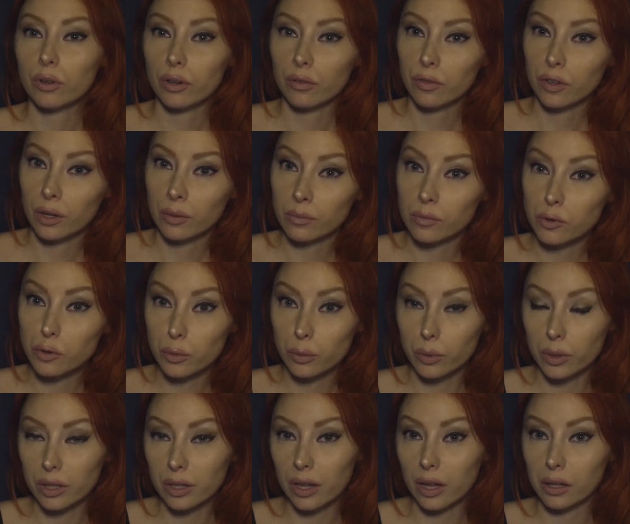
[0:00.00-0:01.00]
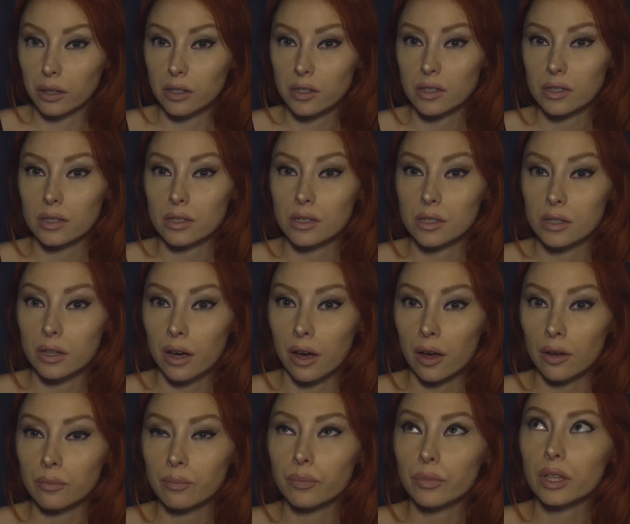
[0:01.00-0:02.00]
I've come to realize is
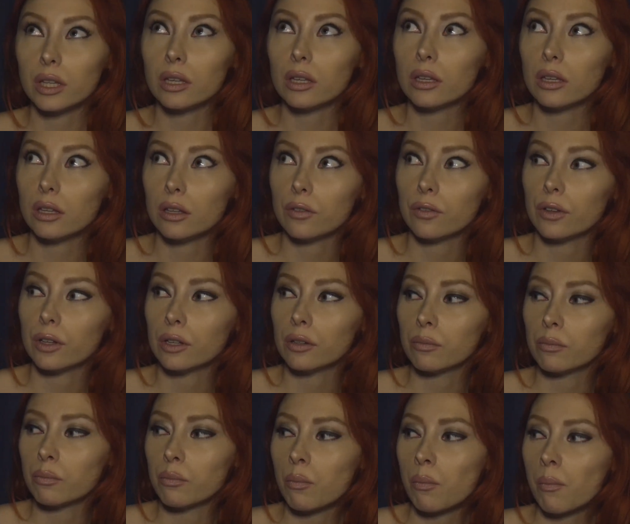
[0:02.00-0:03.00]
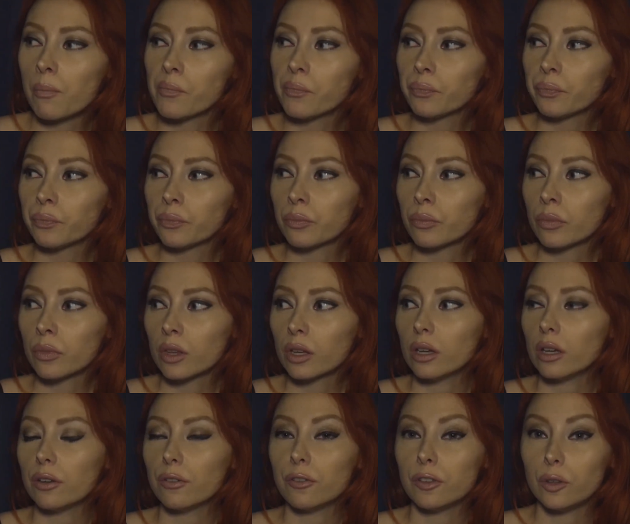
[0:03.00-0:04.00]
that even
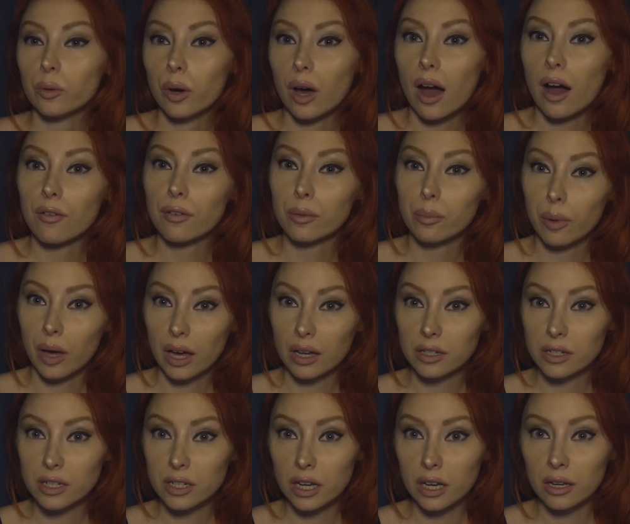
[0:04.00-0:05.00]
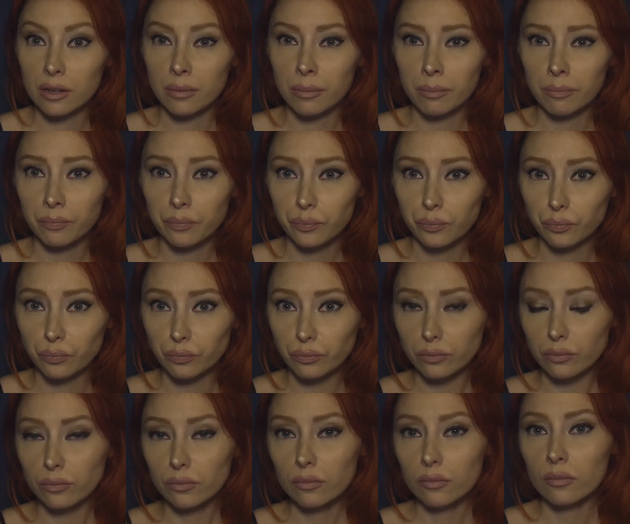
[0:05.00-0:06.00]
if you have a bad day,
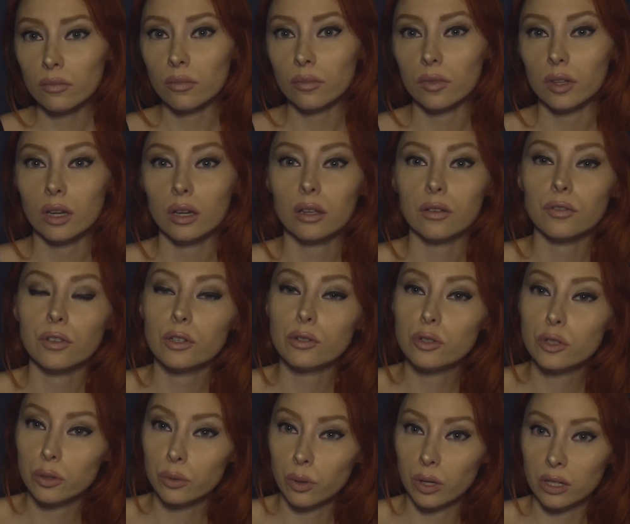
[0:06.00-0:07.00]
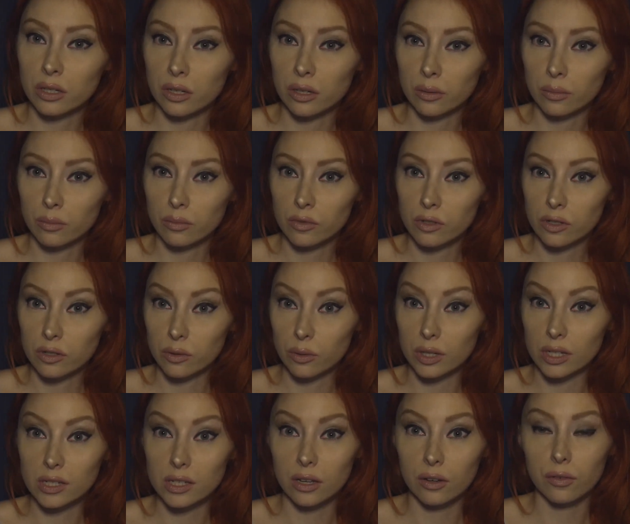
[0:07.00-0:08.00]
if you do end up
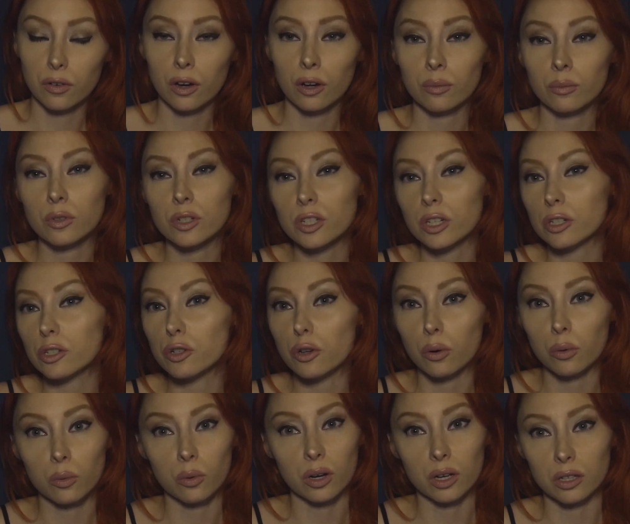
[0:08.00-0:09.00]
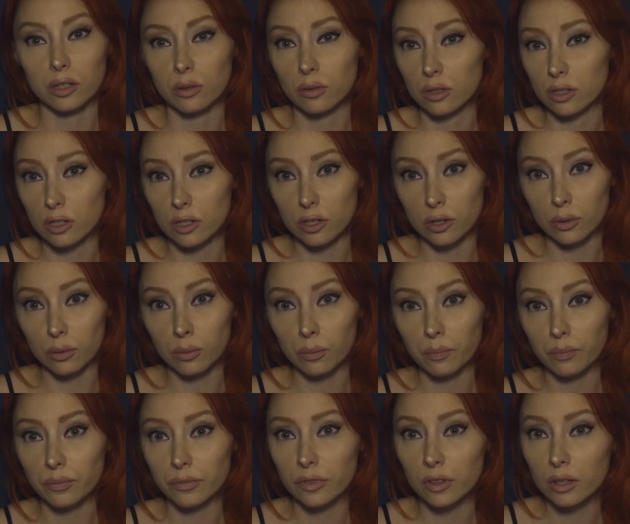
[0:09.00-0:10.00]
doing self-harm, which I don't want you to do,
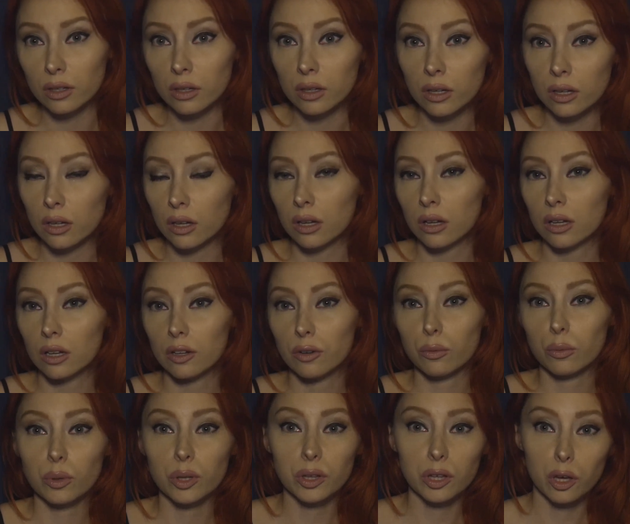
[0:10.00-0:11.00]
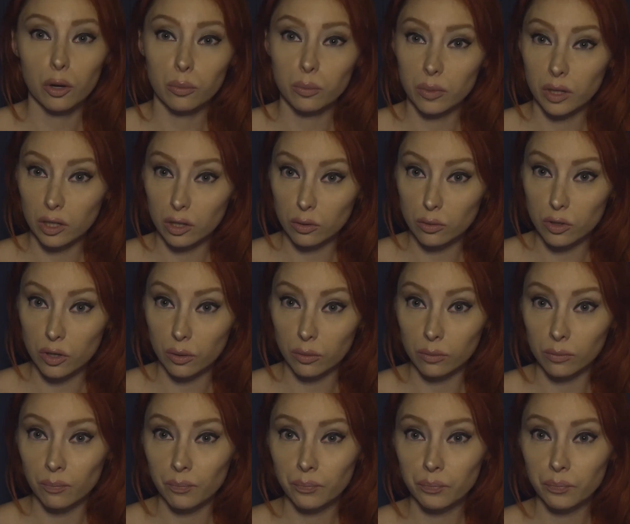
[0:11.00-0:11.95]
I really hope that you don't,